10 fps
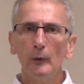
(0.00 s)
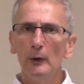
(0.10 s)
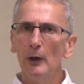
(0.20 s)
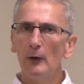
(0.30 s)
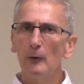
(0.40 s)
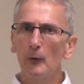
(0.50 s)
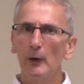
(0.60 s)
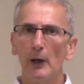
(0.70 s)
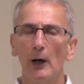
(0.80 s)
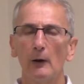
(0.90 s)
The other
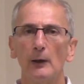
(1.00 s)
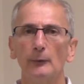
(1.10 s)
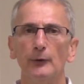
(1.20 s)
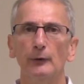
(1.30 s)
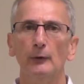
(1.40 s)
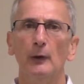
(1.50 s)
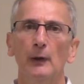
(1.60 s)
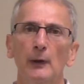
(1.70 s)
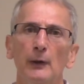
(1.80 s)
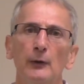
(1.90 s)
thing now comes
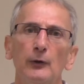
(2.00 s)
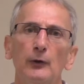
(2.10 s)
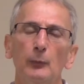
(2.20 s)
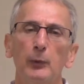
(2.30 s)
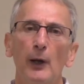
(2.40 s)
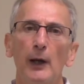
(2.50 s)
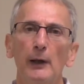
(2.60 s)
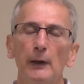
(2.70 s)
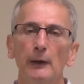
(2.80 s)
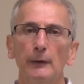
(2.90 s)
into
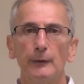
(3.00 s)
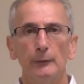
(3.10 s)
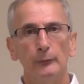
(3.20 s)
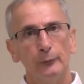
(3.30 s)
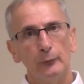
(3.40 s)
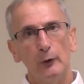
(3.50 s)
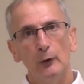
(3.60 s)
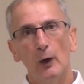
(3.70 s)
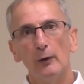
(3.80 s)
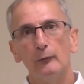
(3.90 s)
play is,
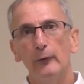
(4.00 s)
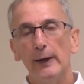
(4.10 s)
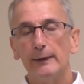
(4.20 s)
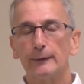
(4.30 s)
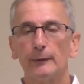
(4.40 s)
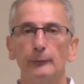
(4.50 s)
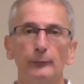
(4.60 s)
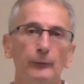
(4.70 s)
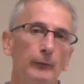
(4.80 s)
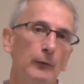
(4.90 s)
you got vents,
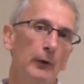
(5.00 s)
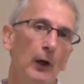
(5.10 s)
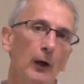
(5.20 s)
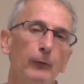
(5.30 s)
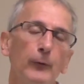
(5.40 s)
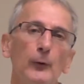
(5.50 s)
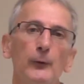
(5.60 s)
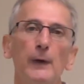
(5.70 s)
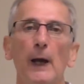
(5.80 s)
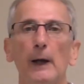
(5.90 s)
you got a
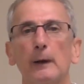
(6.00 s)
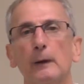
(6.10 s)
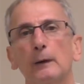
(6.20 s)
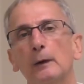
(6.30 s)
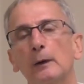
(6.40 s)
fuel tank.